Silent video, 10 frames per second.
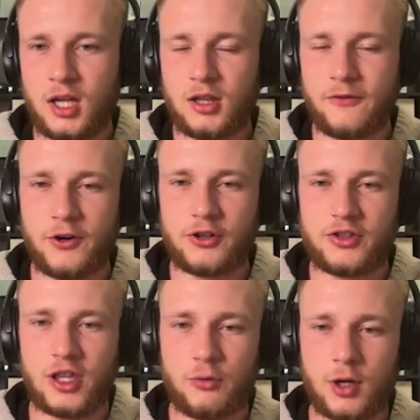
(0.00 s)
The first
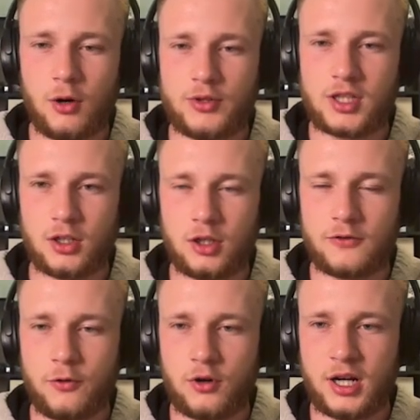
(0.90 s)
thing that we're always going to look
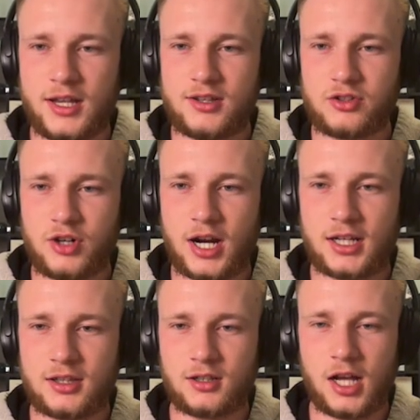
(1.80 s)
for is trying to
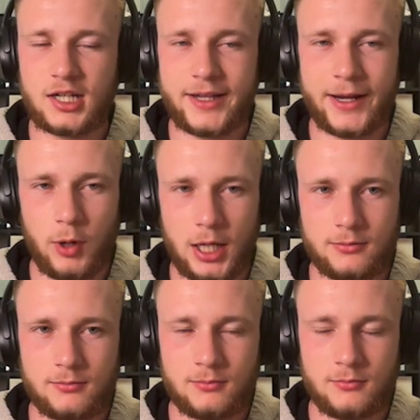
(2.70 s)
get the client day one,
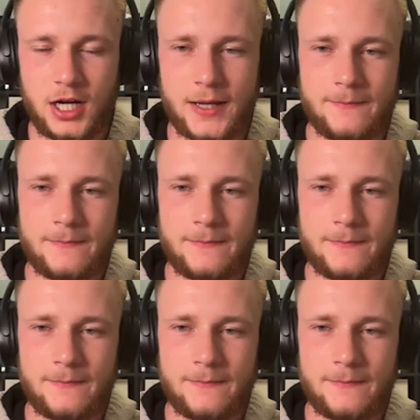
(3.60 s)
right?